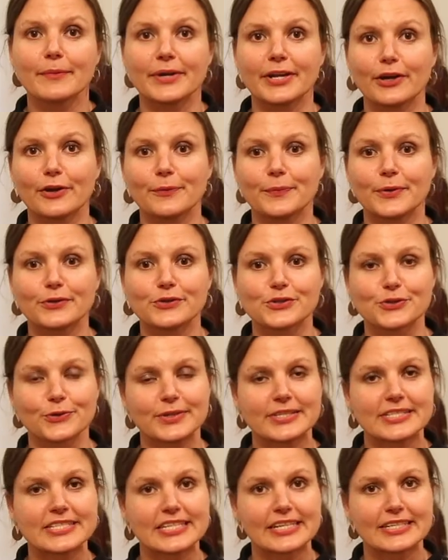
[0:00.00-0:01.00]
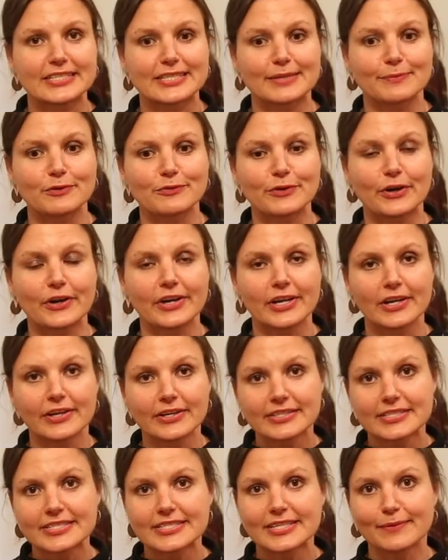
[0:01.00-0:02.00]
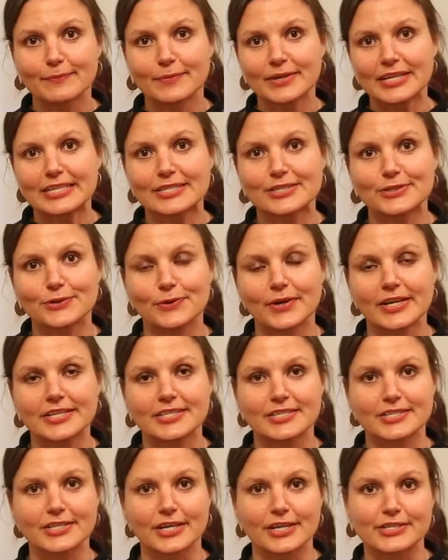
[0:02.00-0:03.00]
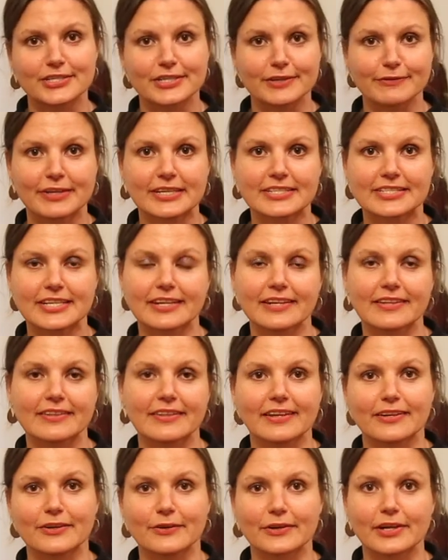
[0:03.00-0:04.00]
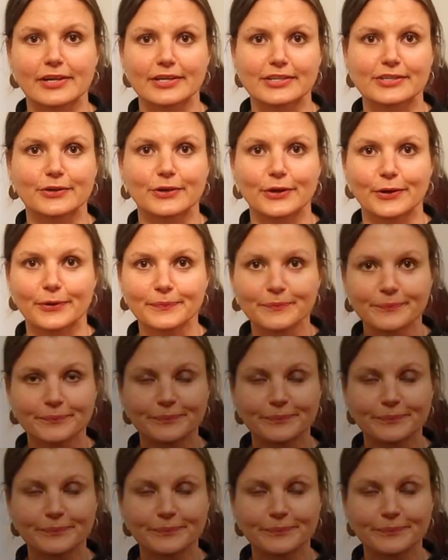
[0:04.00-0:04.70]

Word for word: But I hope you enjoyed seeing some of the highlights, and please do get in touch if there's anything you'd like to know.